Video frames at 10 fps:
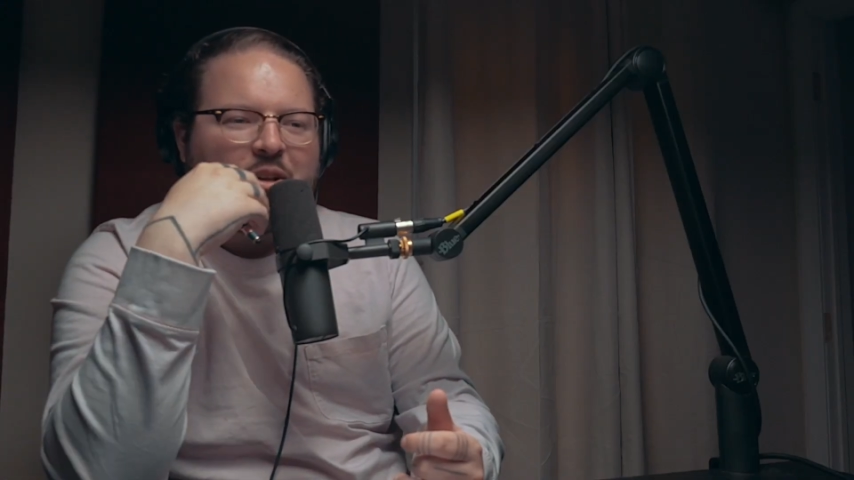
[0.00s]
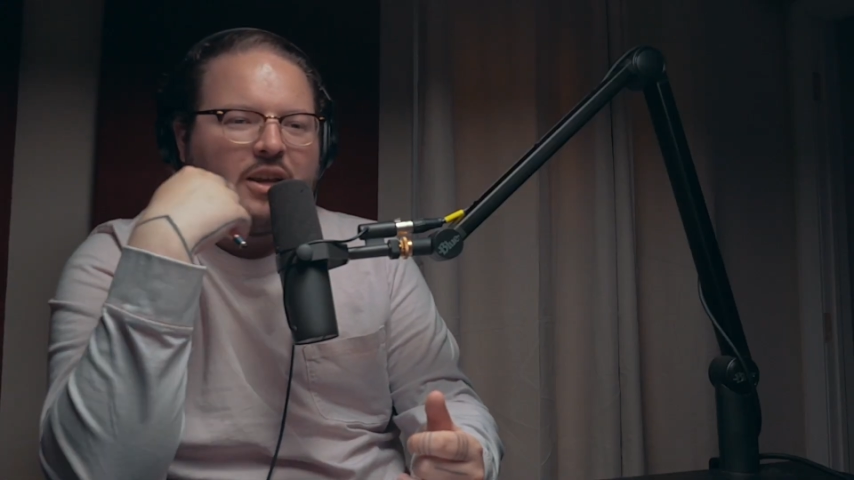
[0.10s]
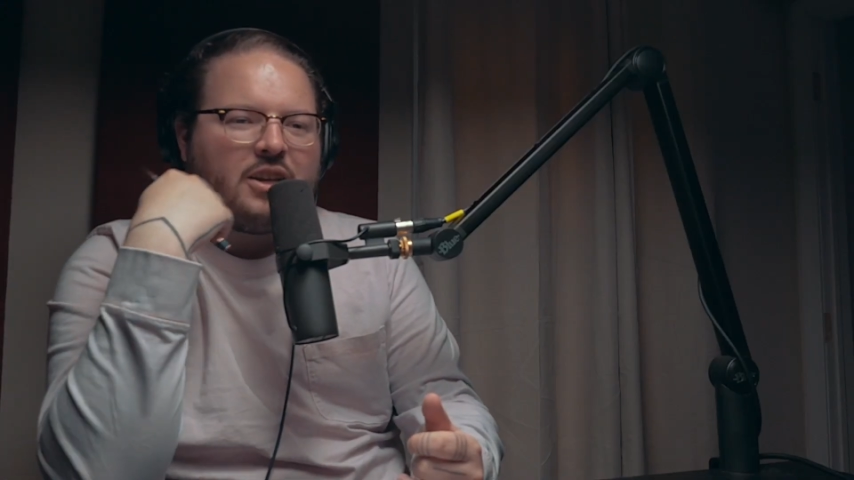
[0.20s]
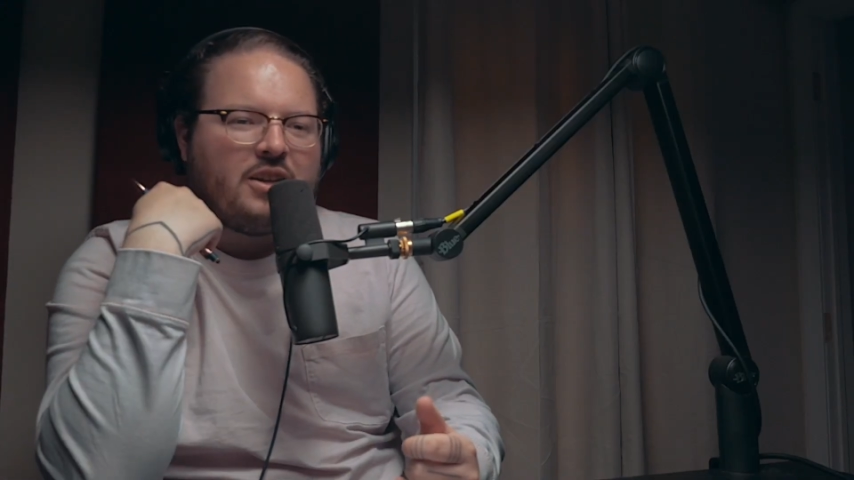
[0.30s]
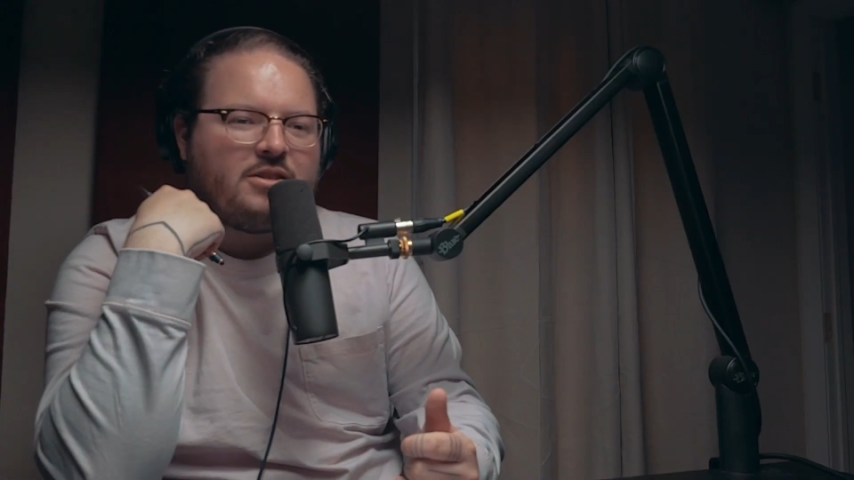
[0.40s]
know,
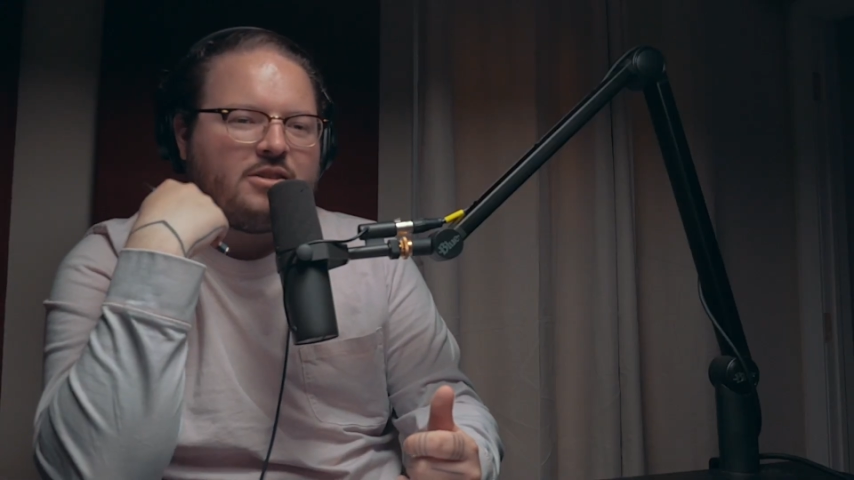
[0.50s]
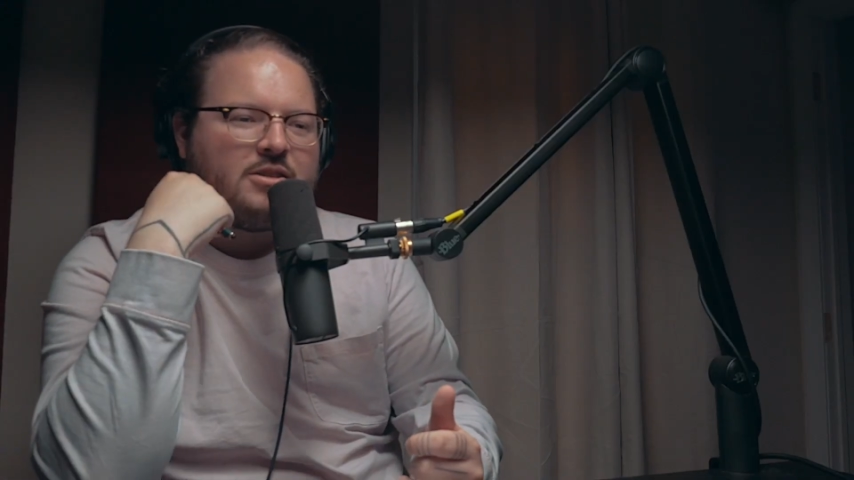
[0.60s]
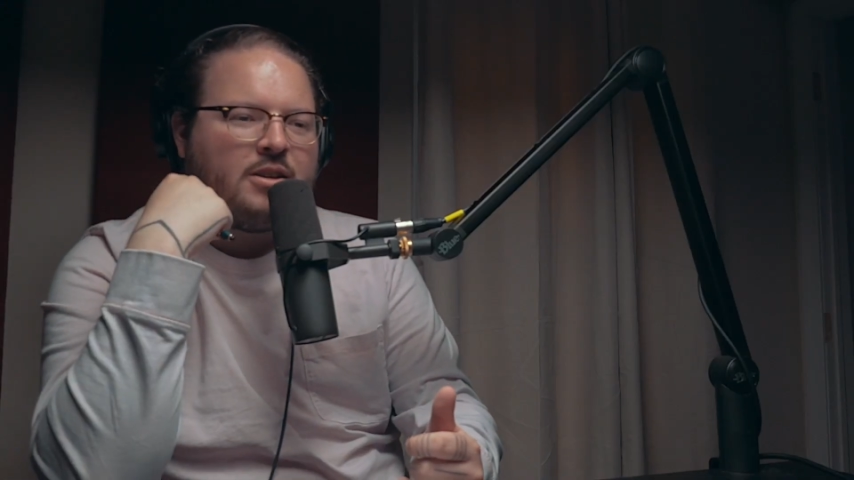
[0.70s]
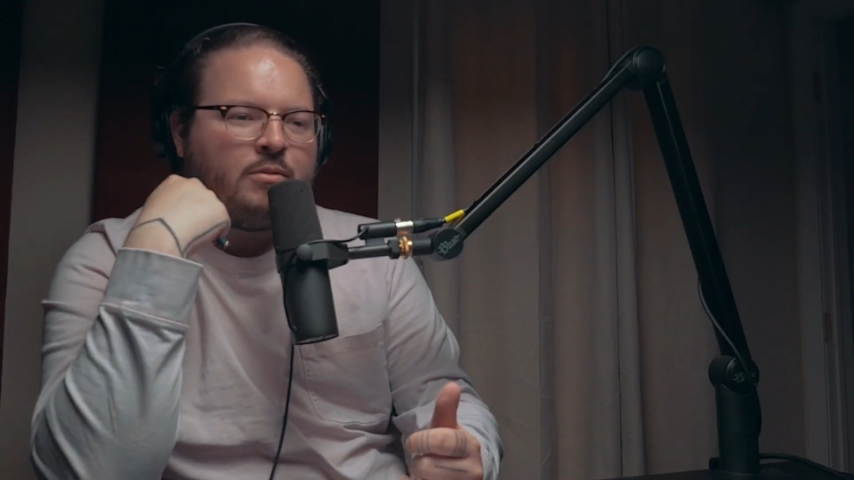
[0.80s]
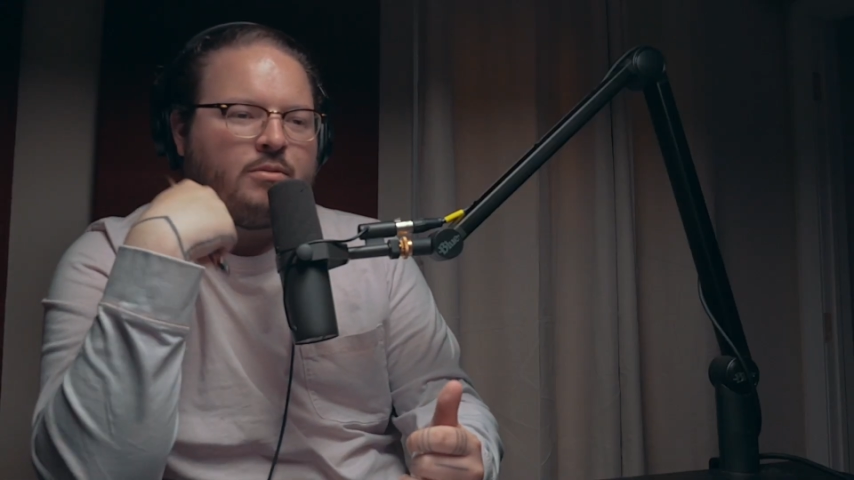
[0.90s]
like kiss and
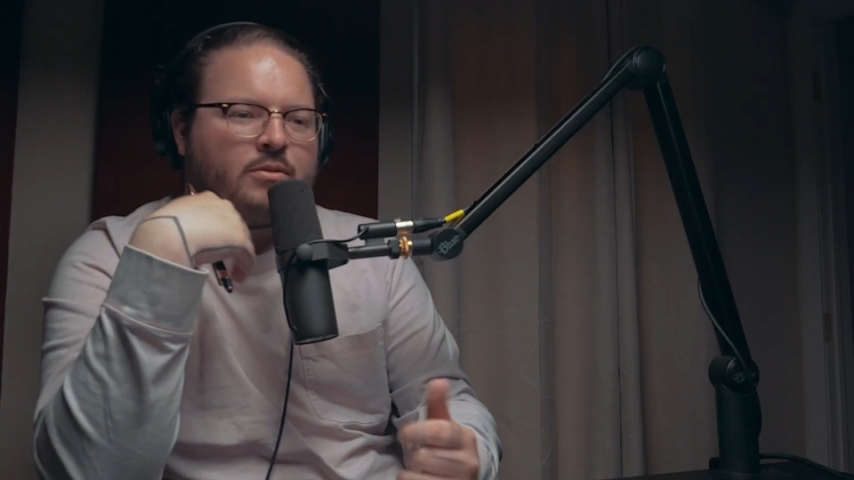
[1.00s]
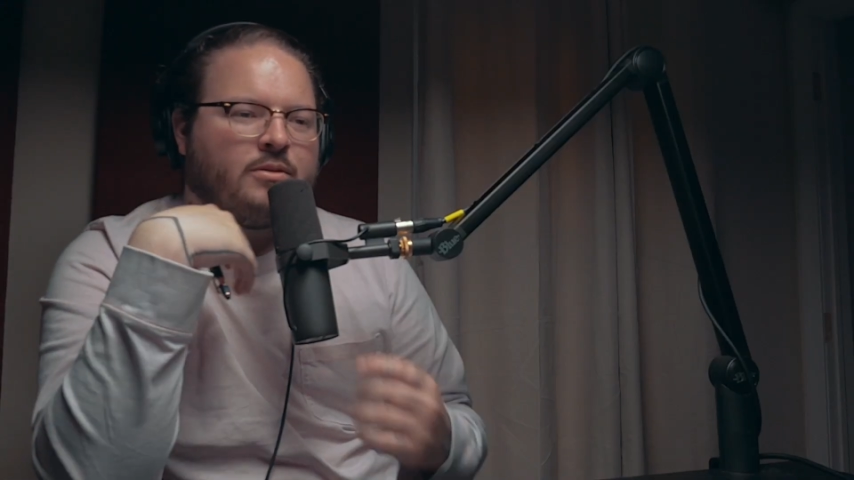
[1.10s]
stuff?